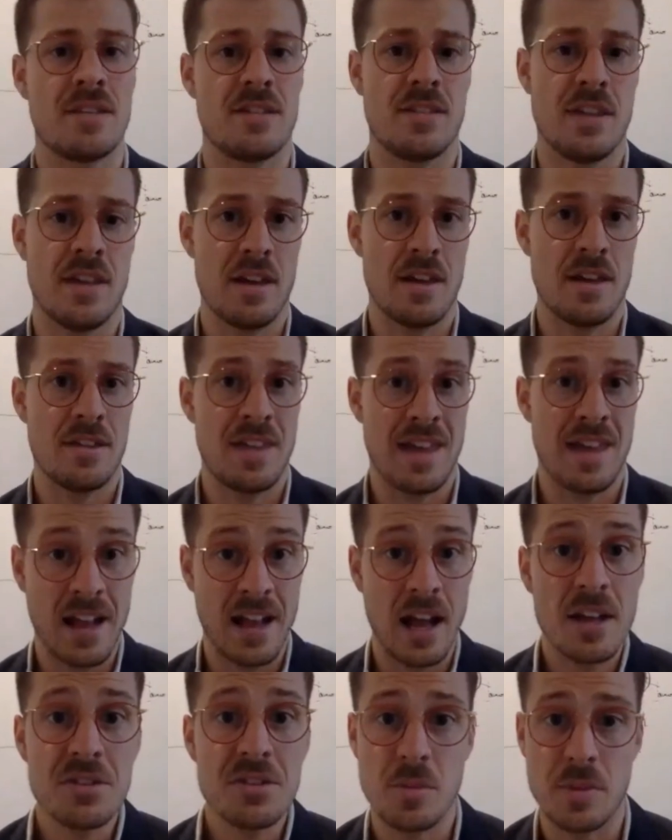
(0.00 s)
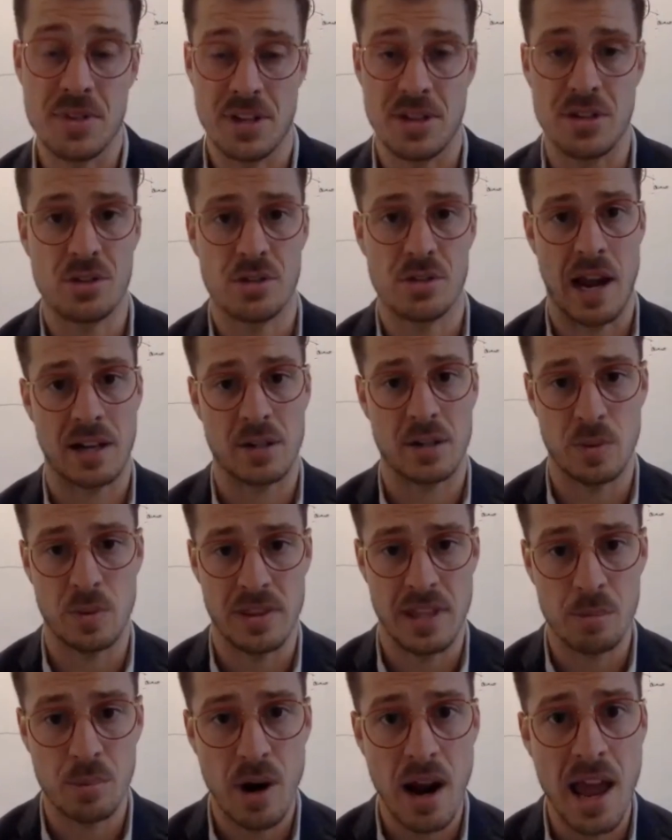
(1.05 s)
their customers interact with
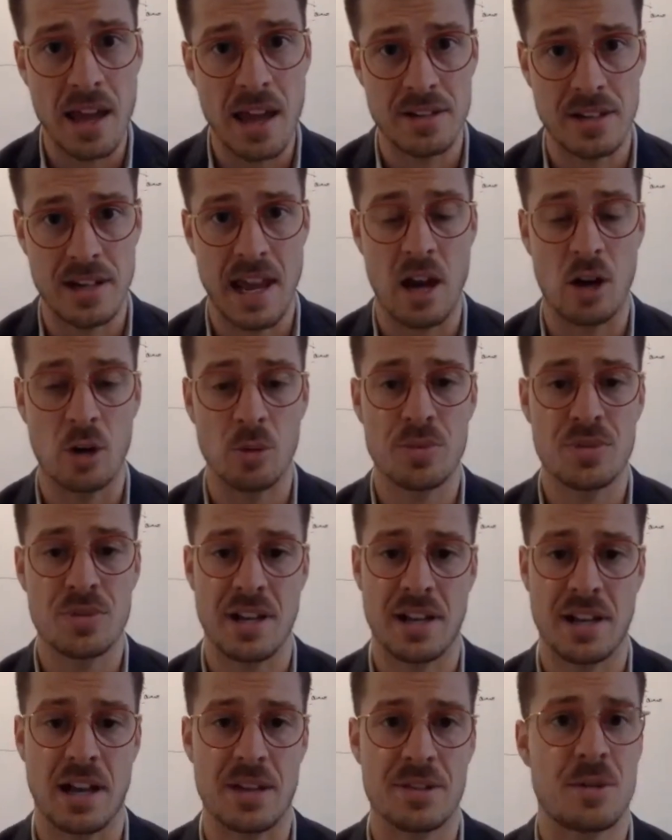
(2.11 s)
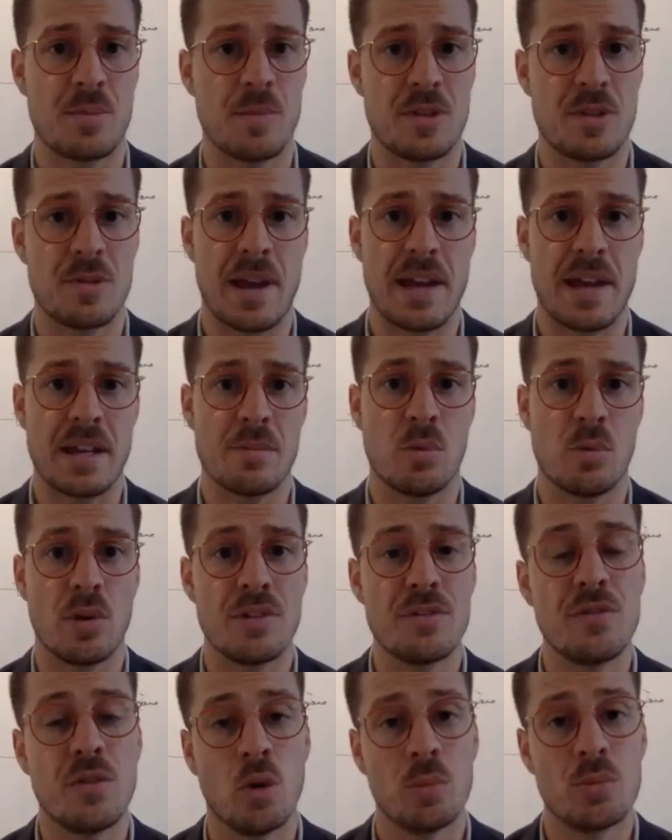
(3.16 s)
their brand, and it helps their customers make more
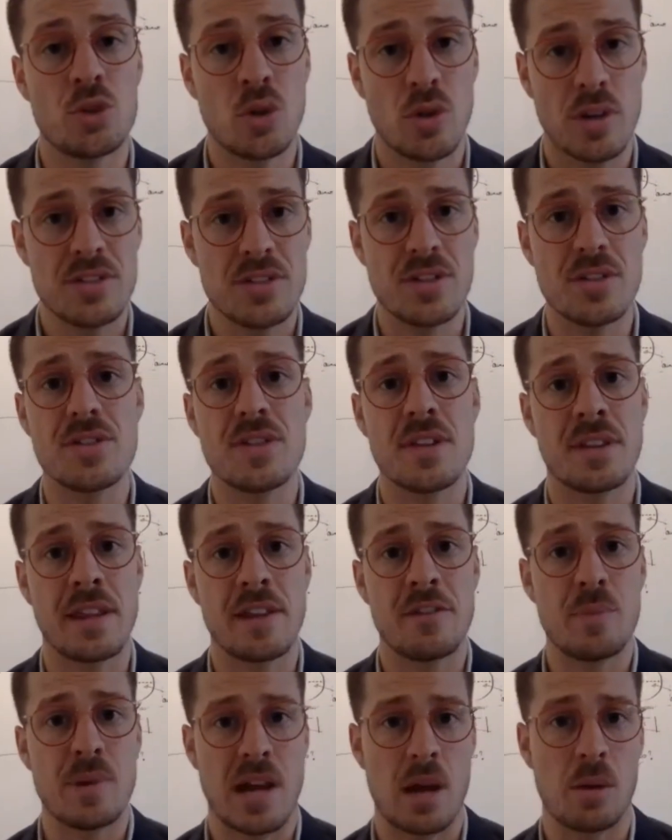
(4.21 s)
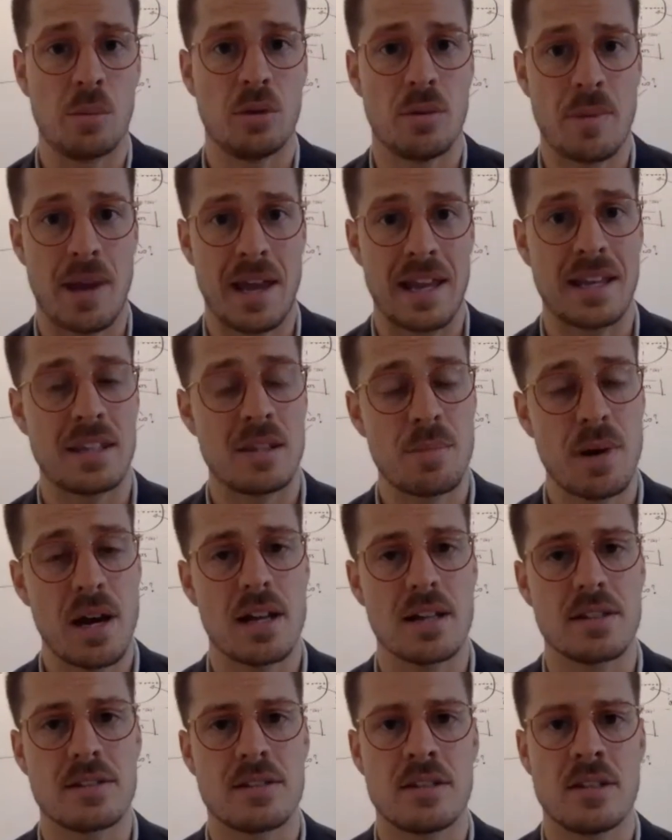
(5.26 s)
informed choices than they've been able to make in the
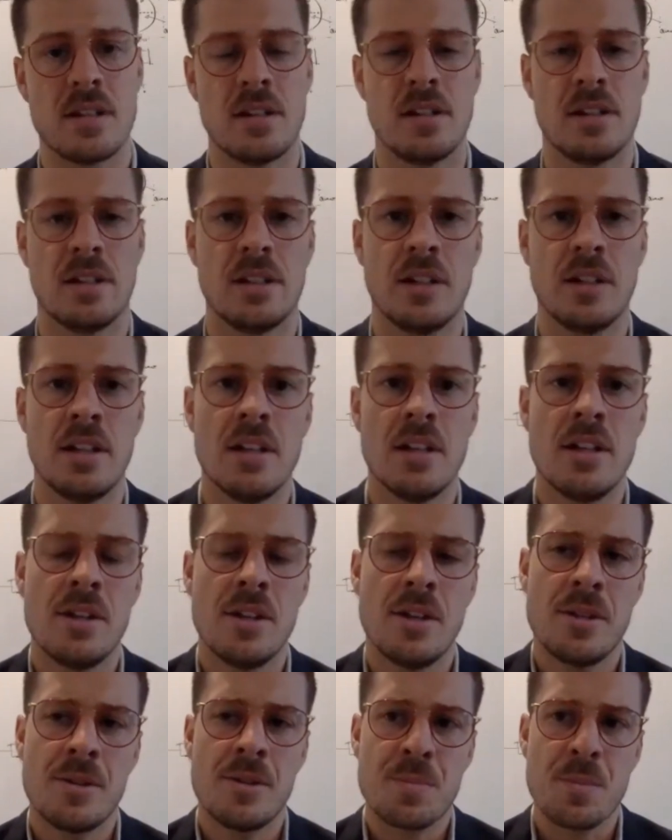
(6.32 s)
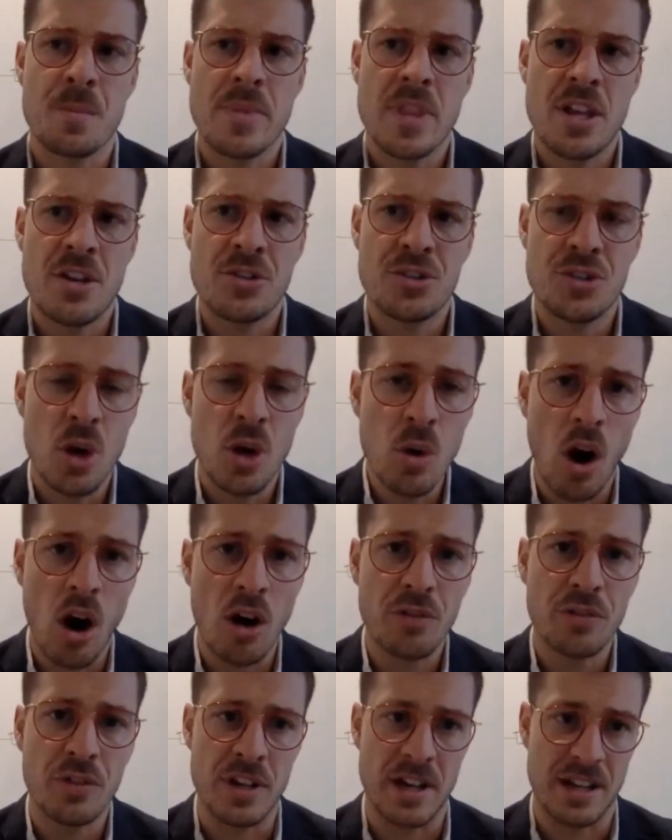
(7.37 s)
past. So
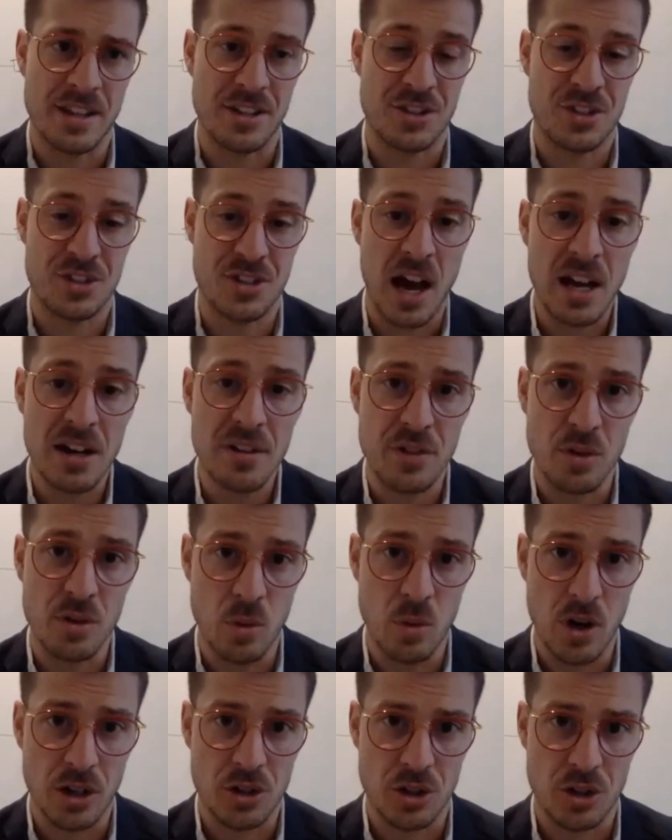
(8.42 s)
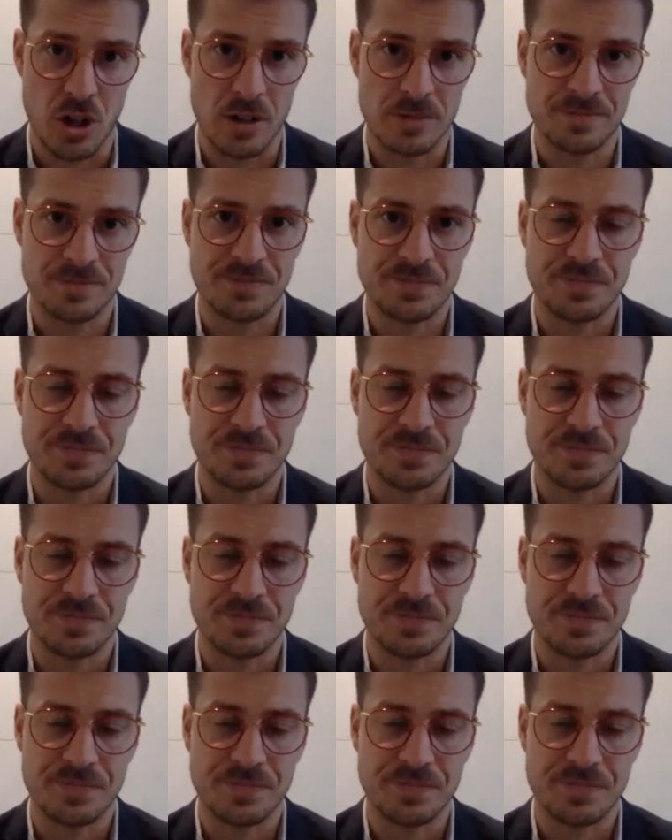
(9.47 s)
often at the start of the workshop,